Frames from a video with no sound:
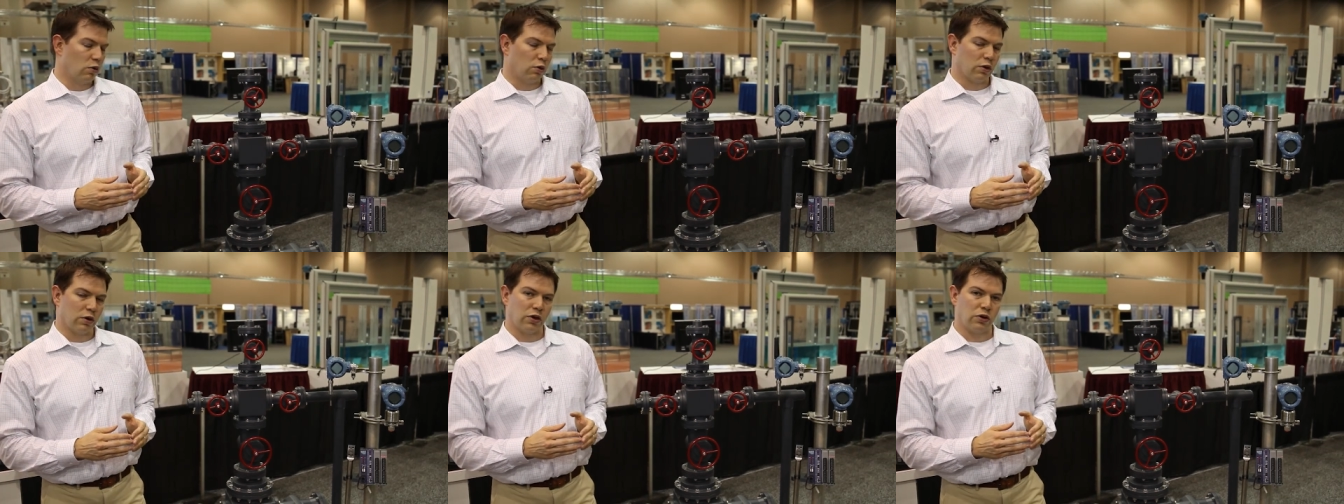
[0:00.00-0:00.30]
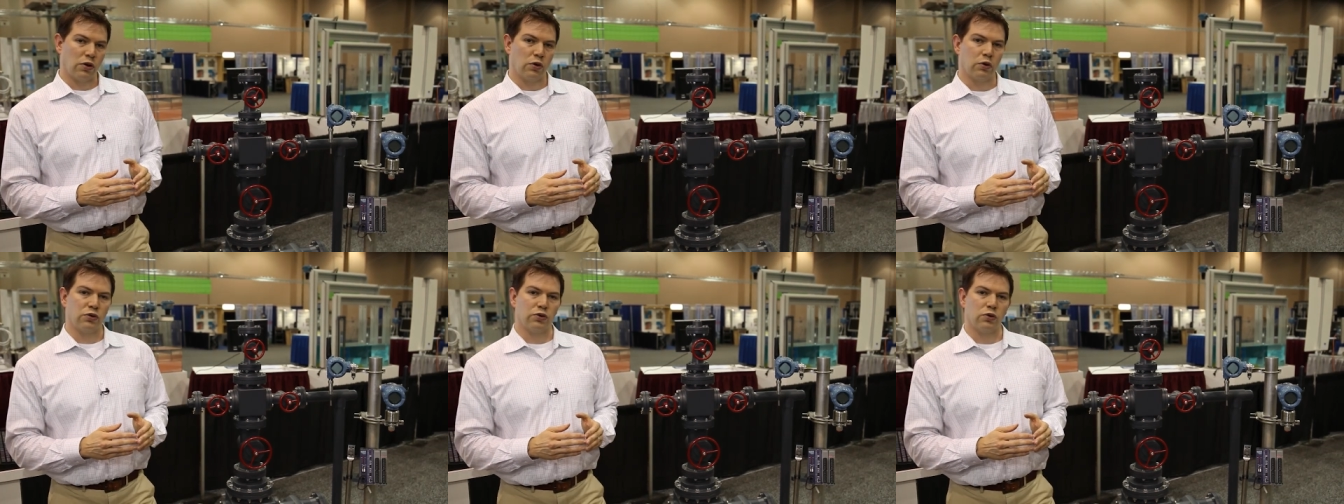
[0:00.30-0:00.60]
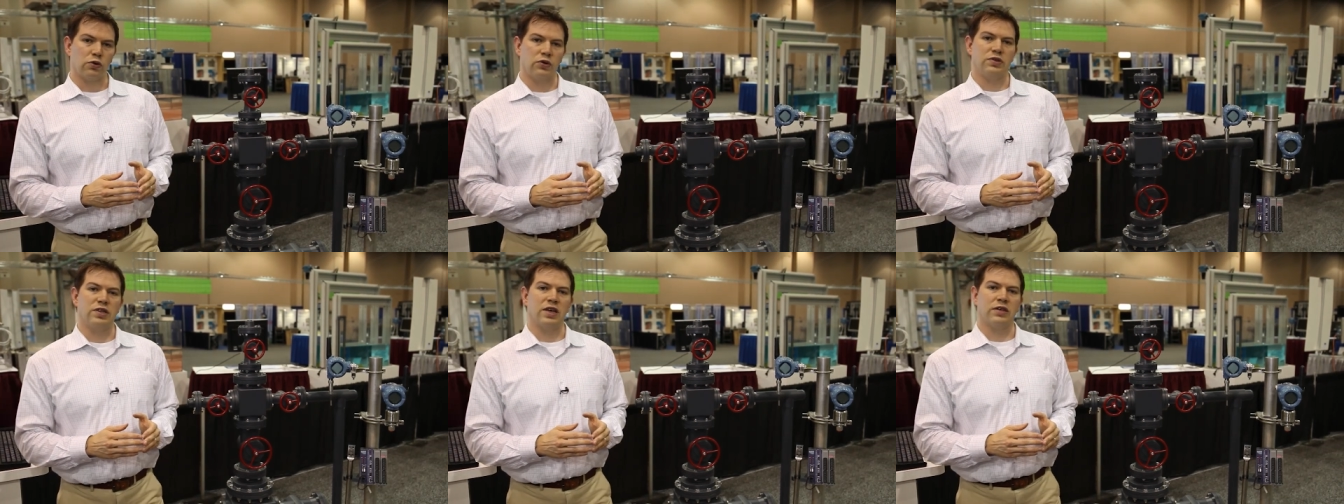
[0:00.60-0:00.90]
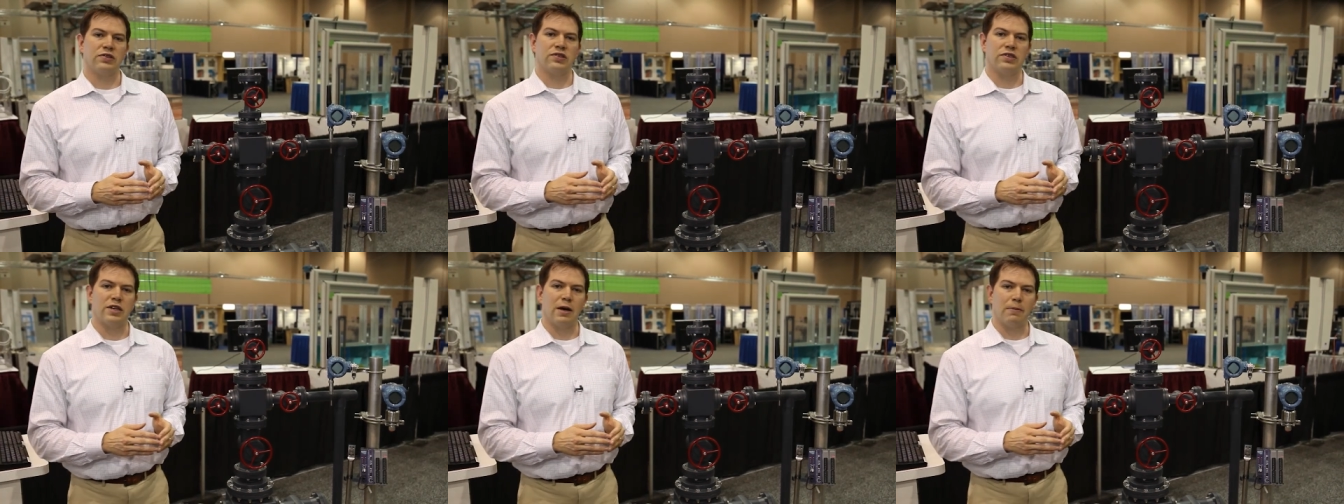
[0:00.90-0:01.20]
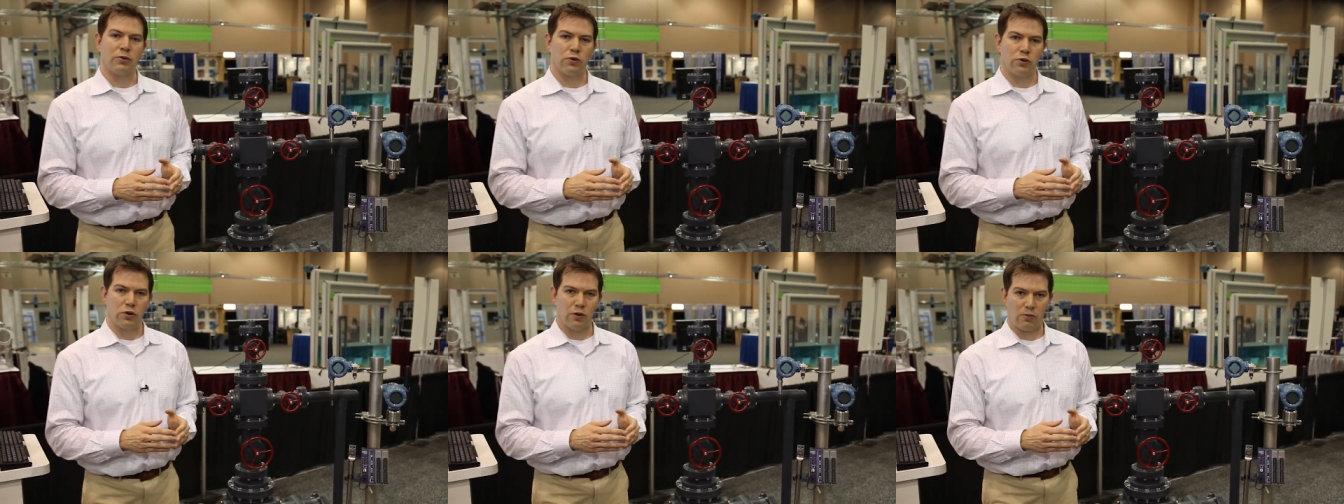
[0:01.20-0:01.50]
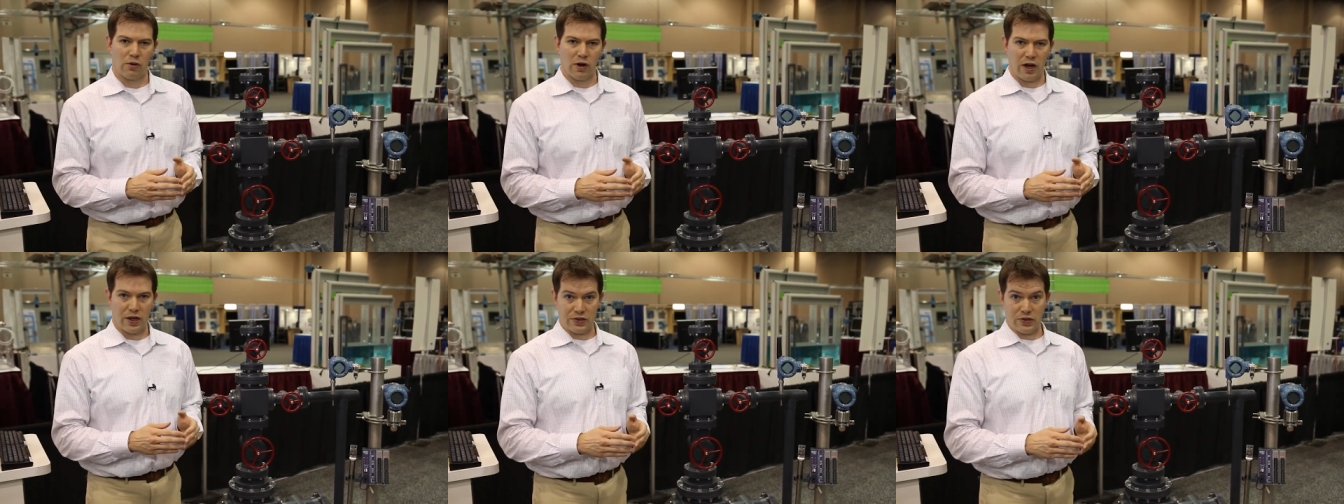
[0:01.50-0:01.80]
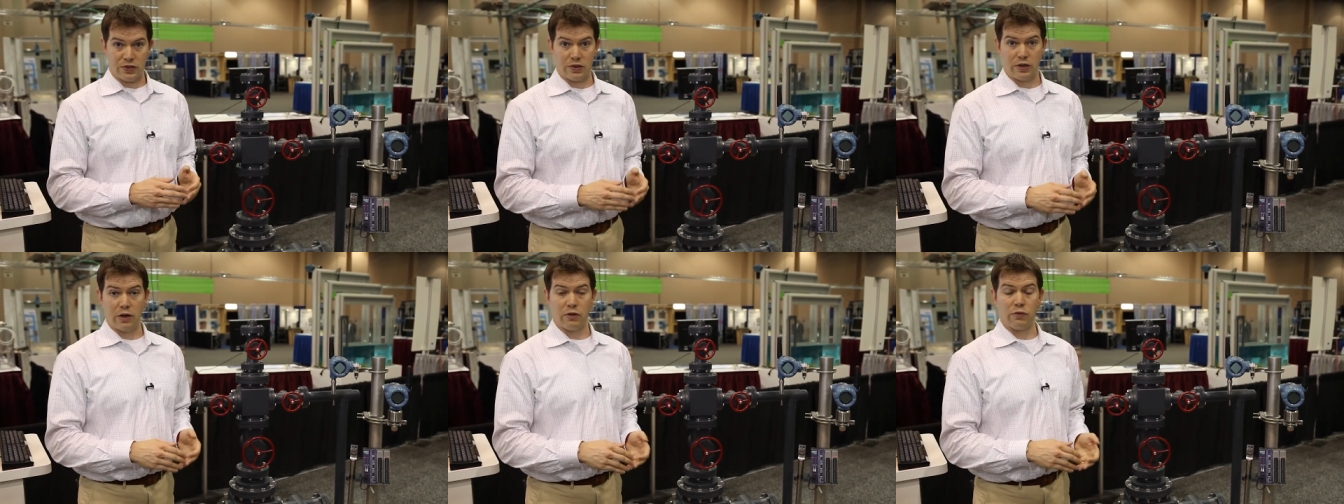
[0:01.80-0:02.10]
we're going to go through a step through the
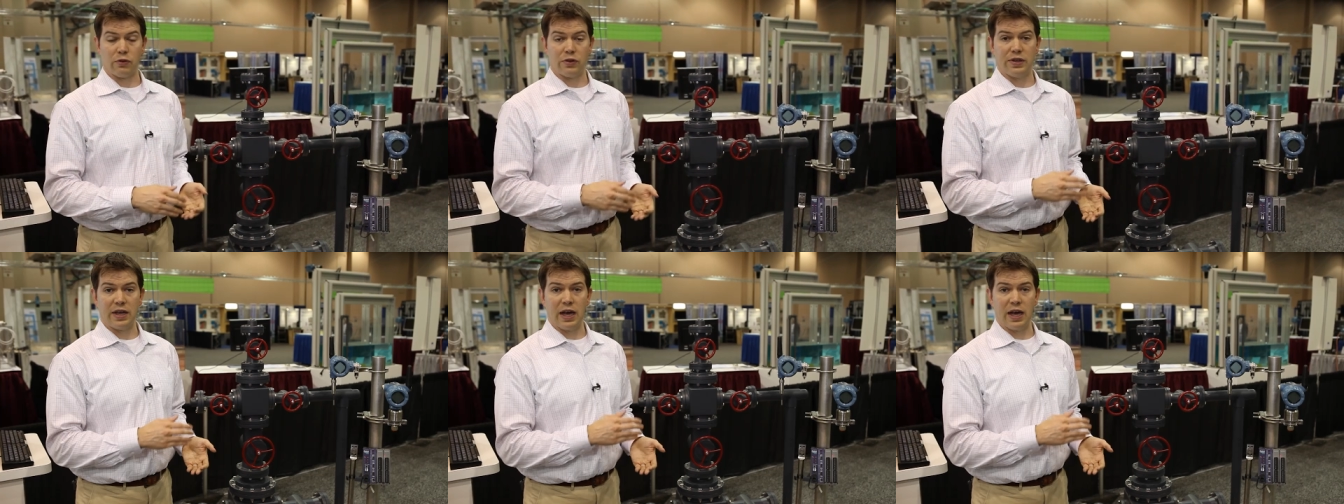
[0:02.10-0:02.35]
process here for